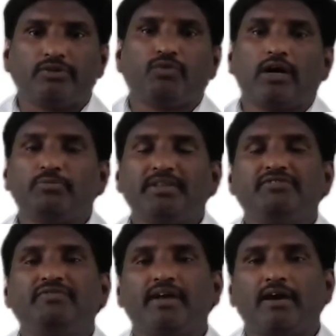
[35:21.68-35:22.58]
how
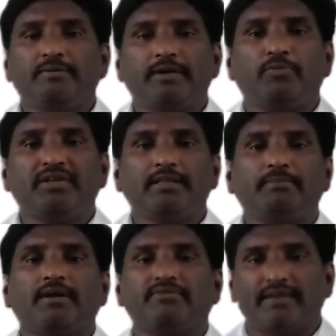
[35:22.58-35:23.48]
many
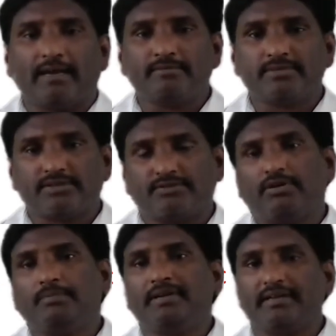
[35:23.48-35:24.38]
number of times it
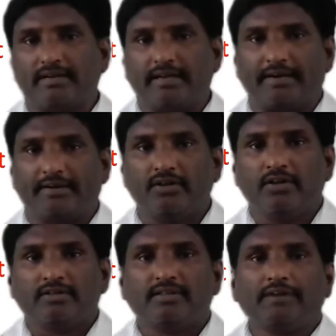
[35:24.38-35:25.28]
will be declared.
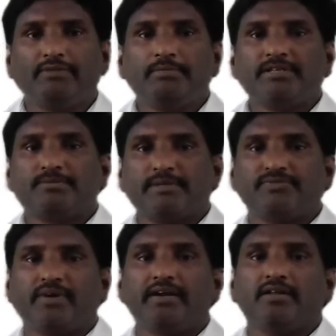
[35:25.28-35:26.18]
That will be
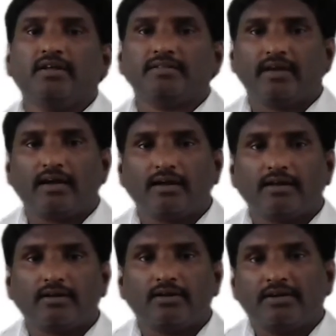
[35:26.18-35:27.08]
specified.
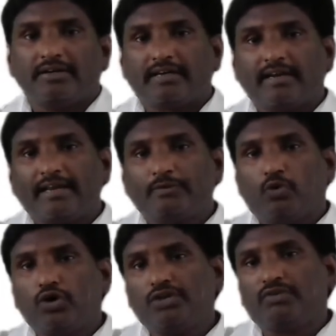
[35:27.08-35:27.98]
The
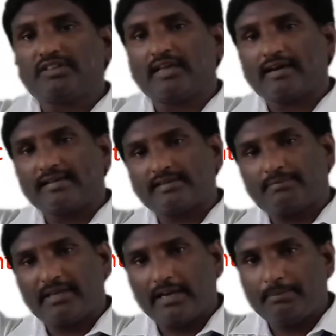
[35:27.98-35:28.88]
declaring only one occurrence
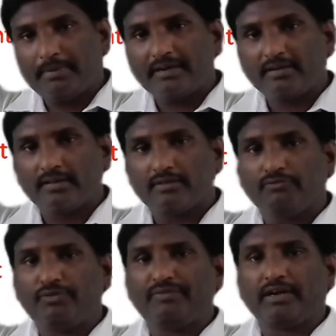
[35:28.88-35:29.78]
of the element,
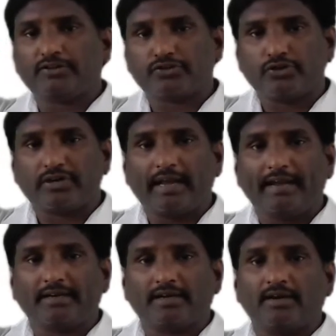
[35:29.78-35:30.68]
we should
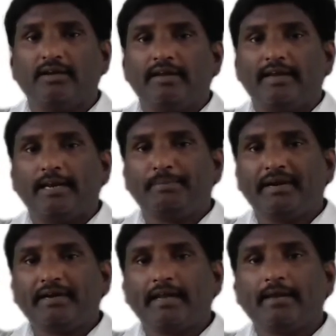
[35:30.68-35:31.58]
write the
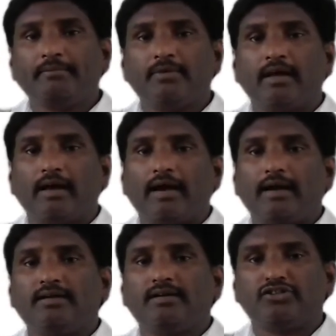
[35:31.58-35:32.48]
element name
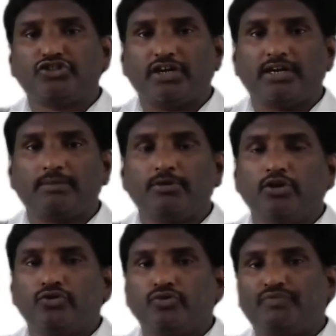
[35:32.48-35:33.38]
and child.
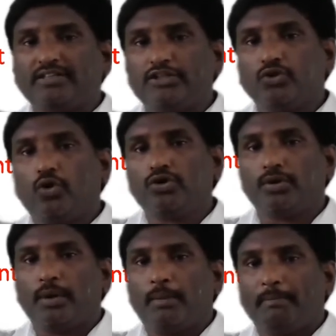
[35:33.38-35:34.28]
So for the
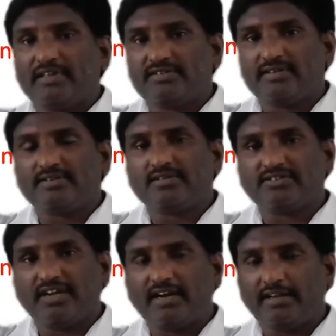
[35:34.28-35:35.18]
node, message is the
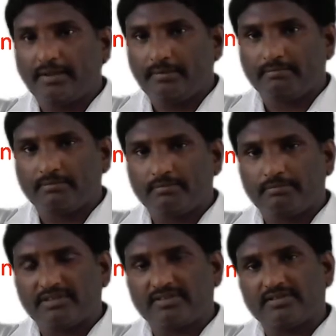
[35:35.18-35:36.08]
child name.
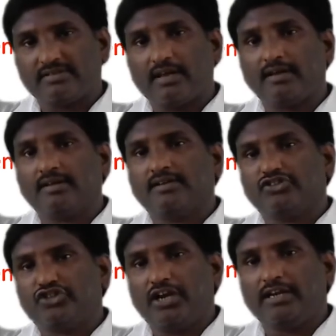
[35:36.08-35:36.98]
Message is the
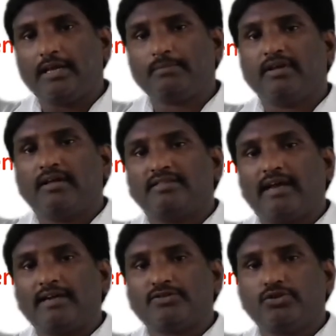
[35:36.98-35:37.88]
child name.
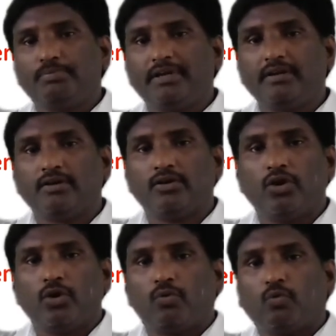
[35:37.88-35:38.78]
That should be
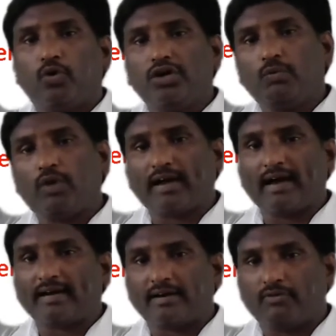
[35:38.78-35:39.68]
only one
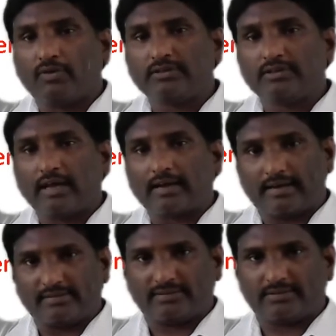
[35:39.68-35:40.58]

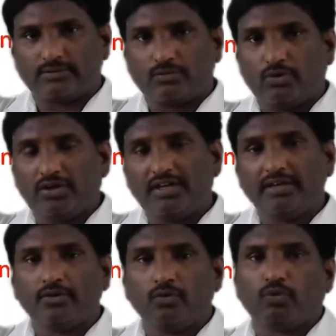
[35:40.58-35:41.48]
occurrence.
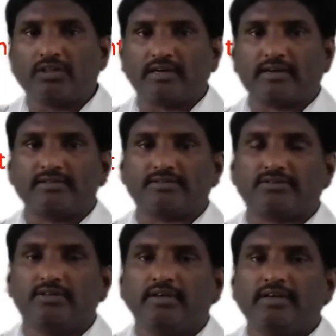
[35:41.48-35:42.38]
Only one
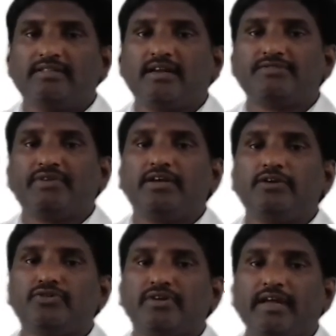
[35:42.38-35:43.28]
occurrence. In that way,
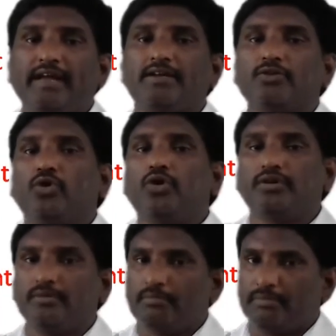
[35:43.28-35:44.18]
you should write a
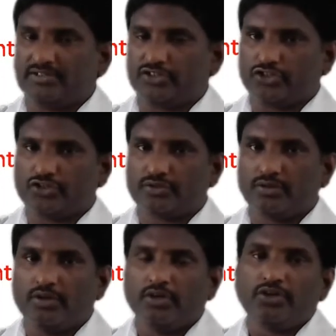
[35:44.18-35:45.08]
node message.
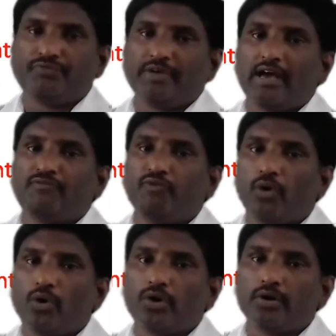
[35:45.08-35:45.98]
If you have
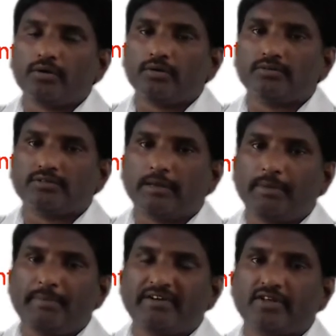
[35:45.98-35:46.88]
4
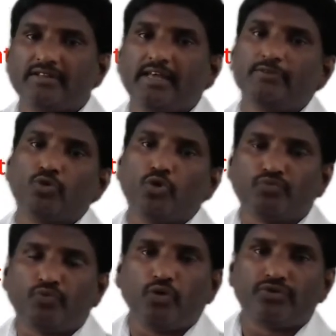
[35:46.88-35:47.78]
sub-elements are there,
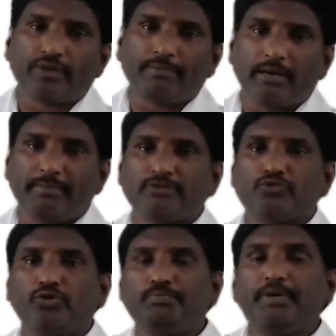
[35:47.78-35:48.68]
those 4 sub-elements
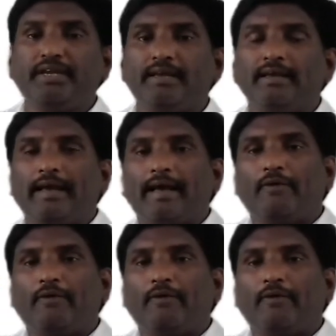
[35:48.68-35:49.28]
should be